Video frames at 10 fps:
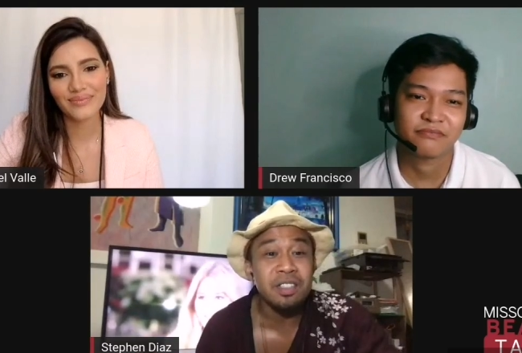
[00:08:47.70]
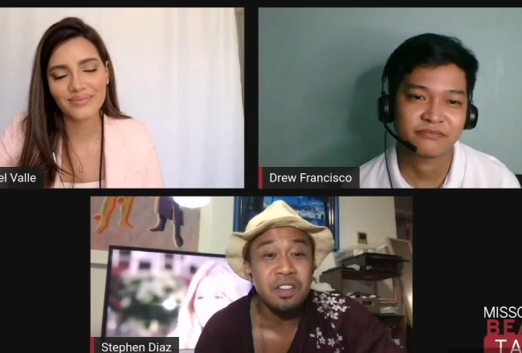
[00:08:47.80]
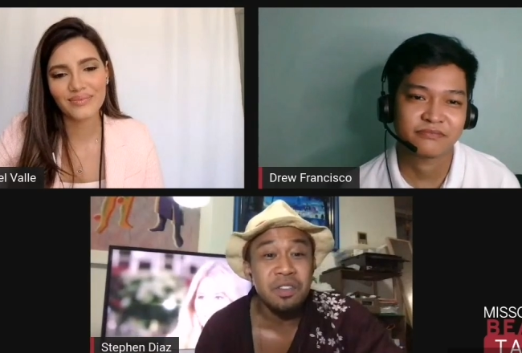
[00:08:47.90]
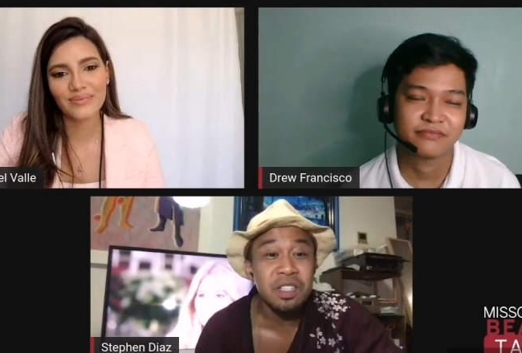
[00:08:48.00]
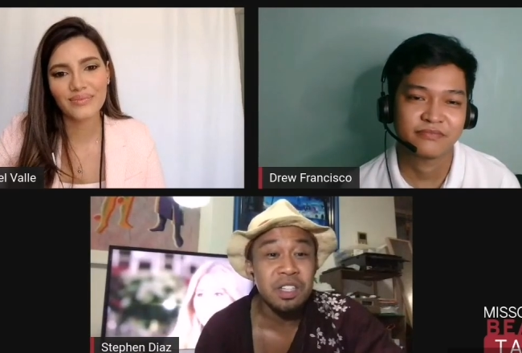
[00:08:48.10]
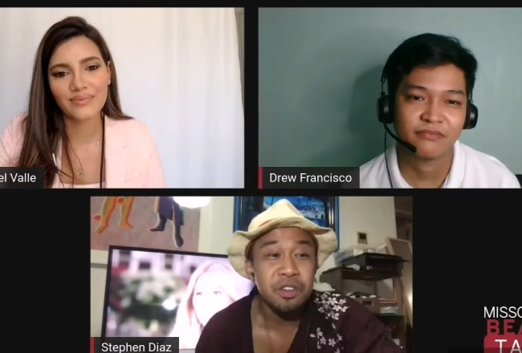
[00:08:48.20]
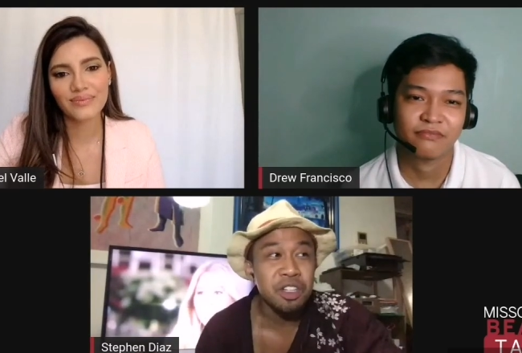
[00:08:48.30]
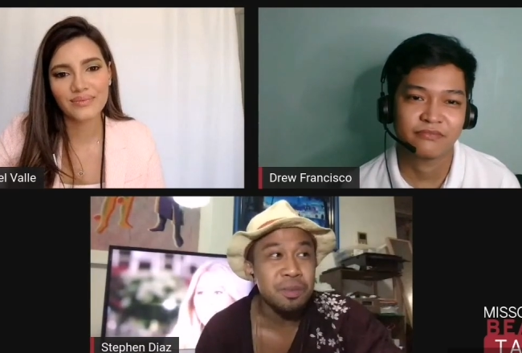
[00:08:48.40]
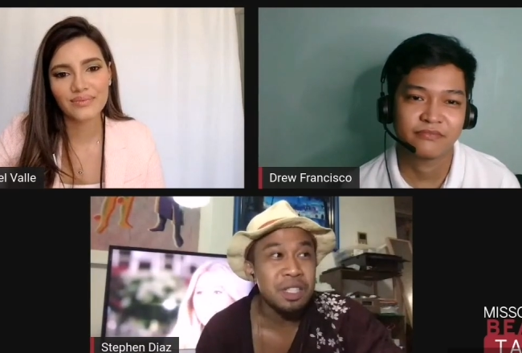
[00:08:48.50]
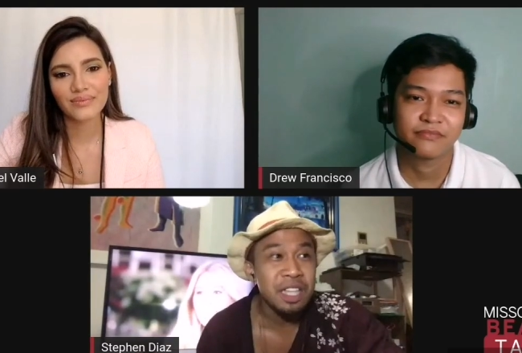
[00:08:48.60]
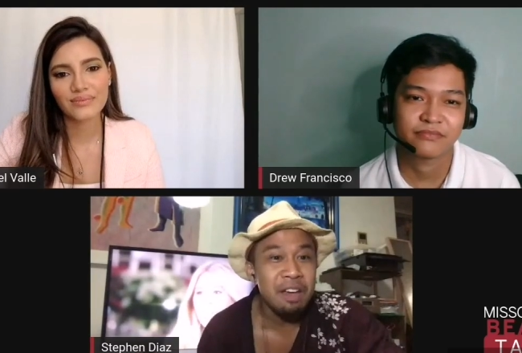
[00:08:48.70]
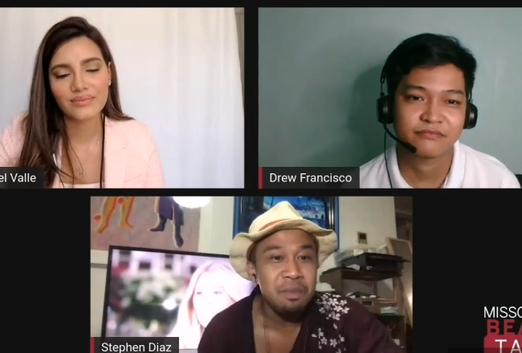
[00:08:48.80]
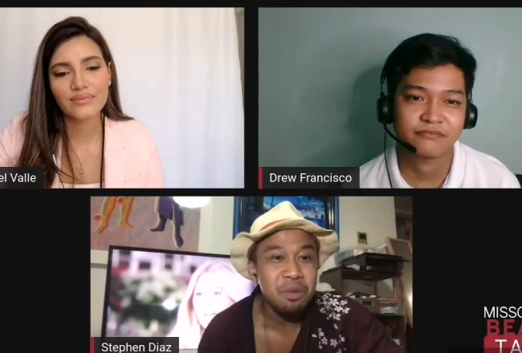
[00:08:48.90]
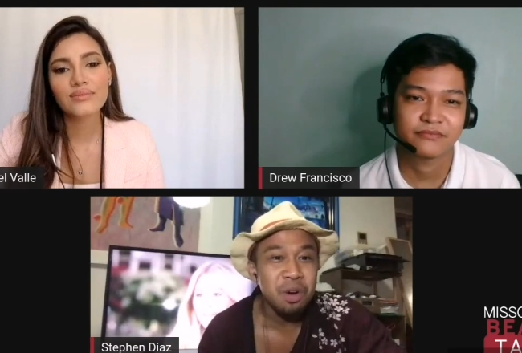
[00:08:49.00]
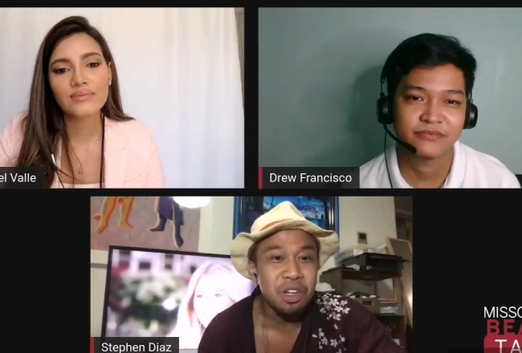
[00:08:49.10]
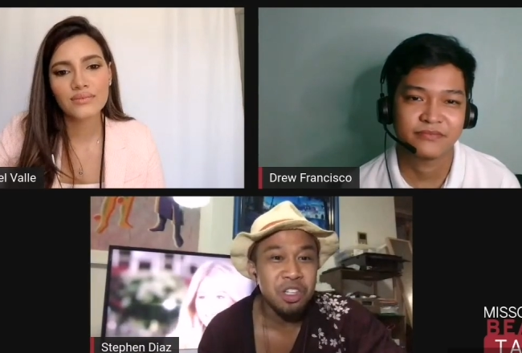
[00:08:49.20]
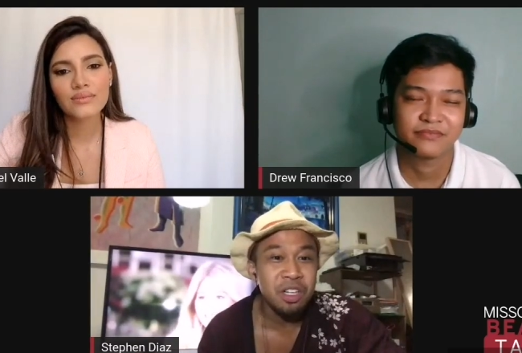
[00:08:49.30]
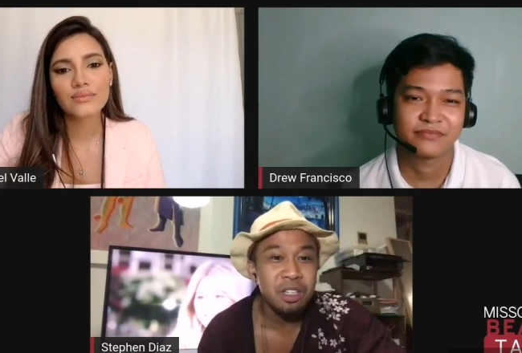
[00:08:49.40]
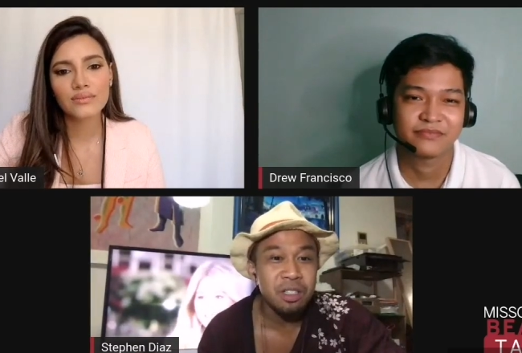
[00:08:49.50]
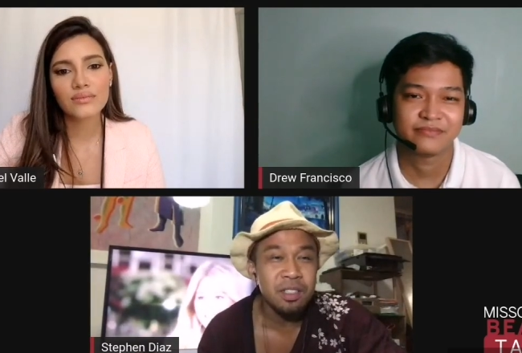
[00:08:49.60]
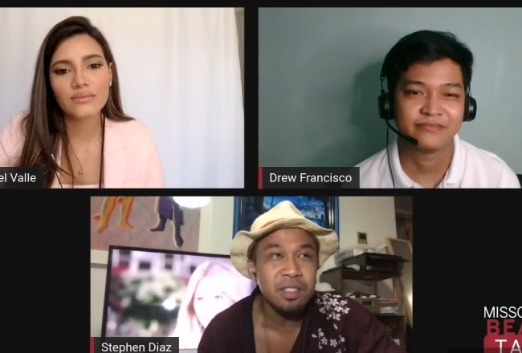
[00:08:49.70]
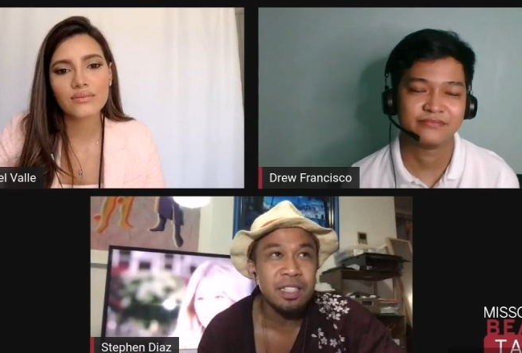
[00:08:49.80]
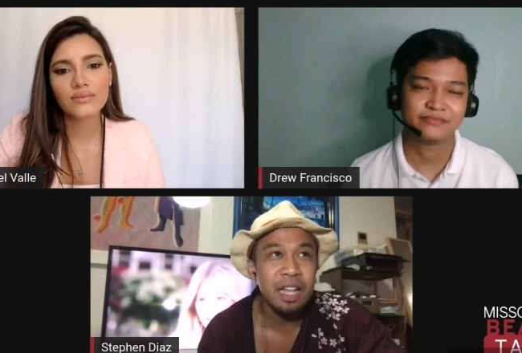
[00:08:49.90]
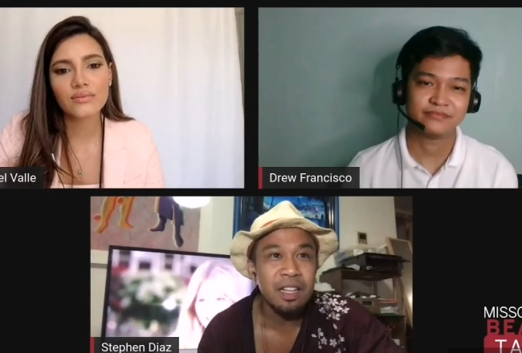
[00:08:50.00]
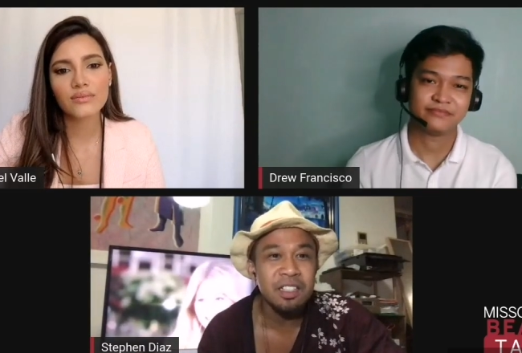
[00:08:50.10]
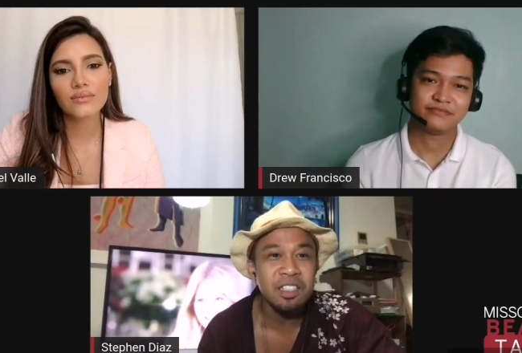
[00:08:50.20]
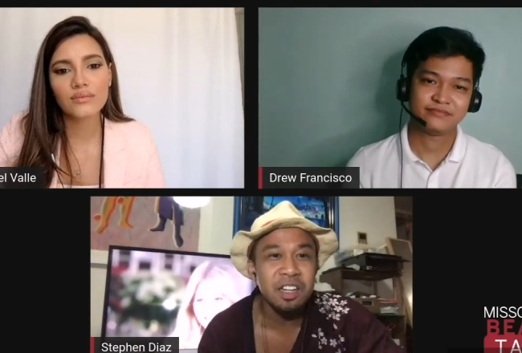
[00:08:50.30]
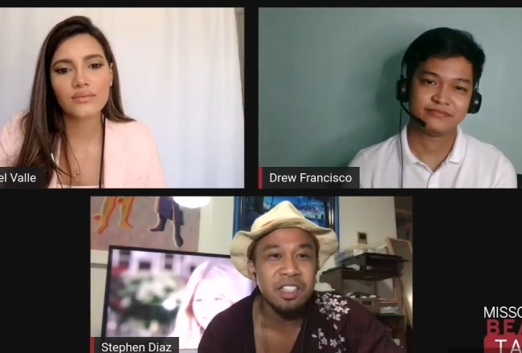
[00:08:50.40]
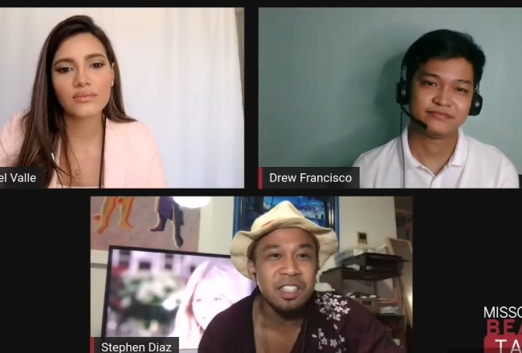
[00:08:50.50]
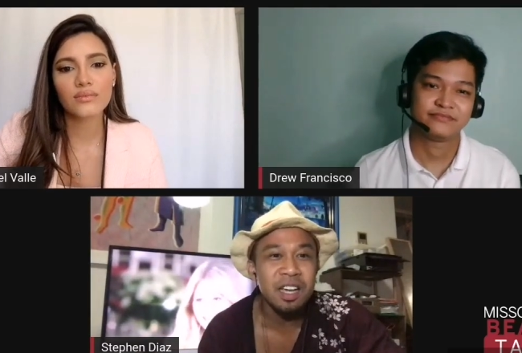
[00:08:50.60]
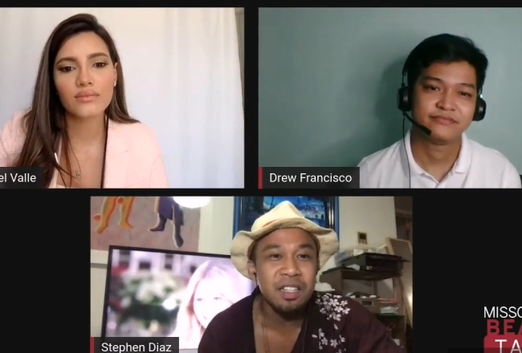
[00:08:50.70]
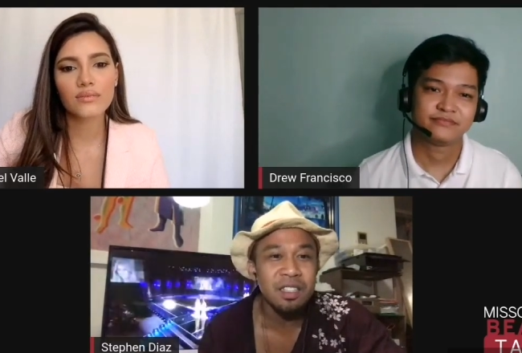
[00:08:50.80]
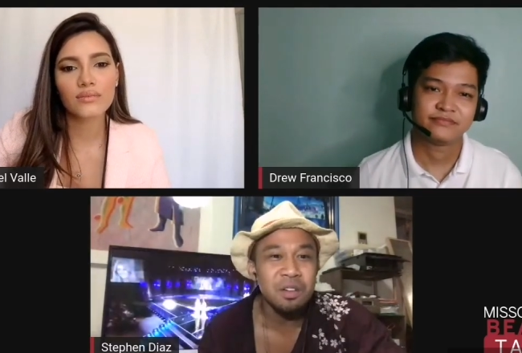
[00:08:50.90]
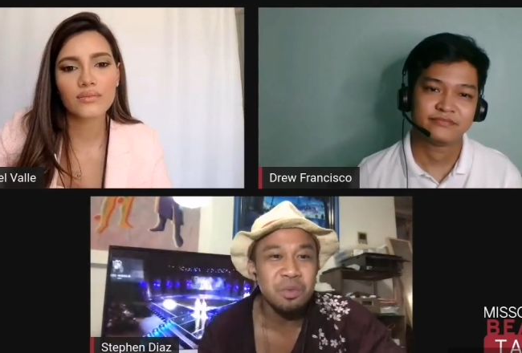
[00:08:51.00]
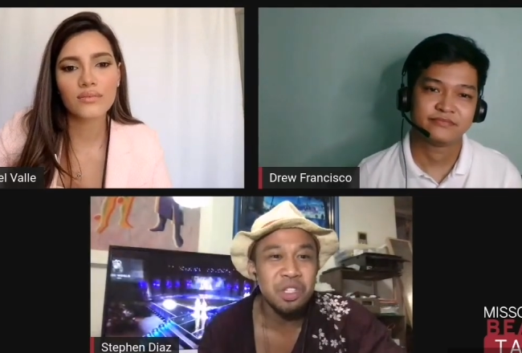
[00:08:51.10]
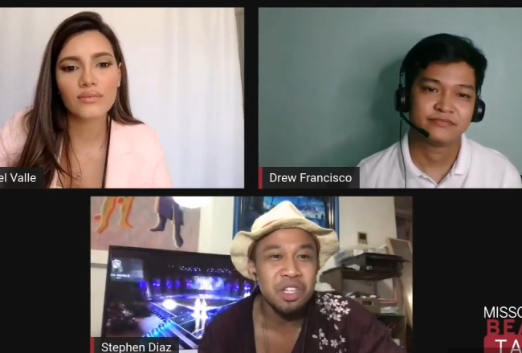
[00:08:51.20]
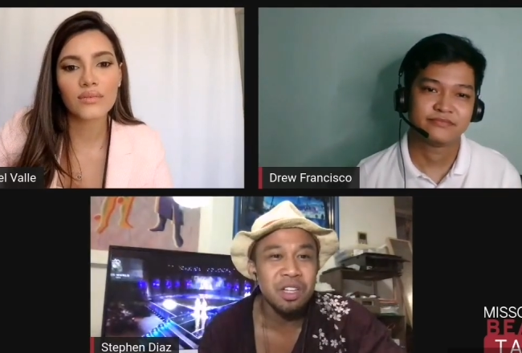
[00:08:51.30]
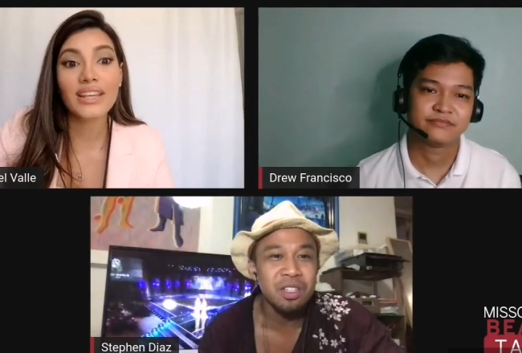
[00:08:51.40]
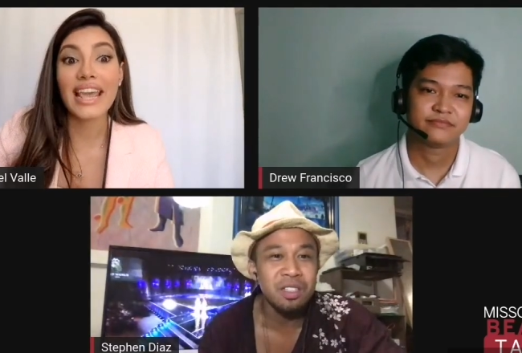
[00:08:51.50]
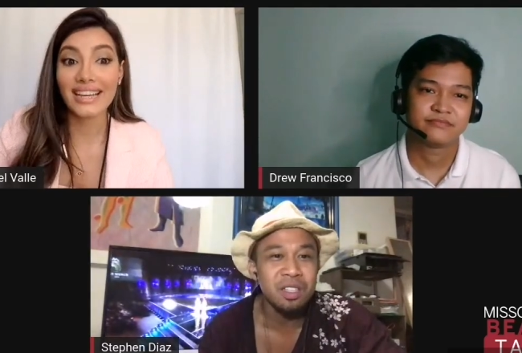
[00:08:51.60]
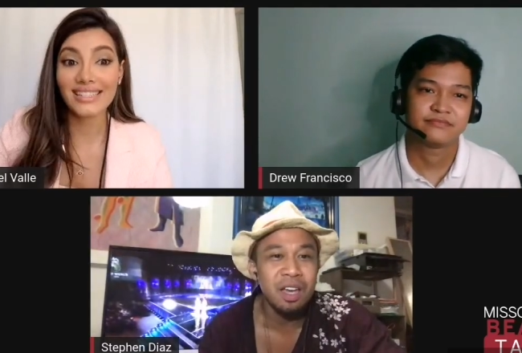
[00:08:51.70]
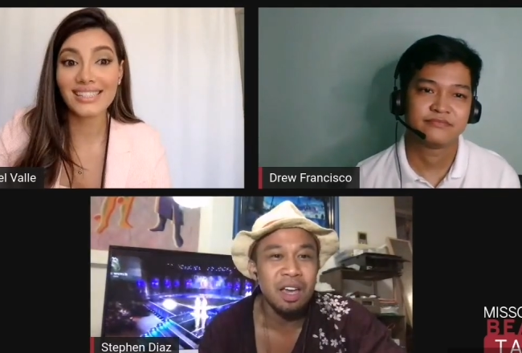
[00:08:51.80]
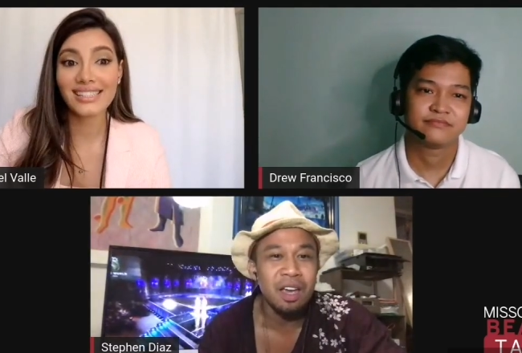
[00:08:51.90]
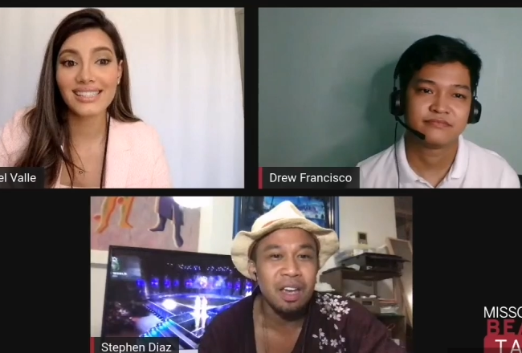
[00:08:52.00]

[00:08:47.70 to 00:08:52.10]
Speaker 1: this TV series, because I've been watching Selling Sunset, which
Speaker 2: is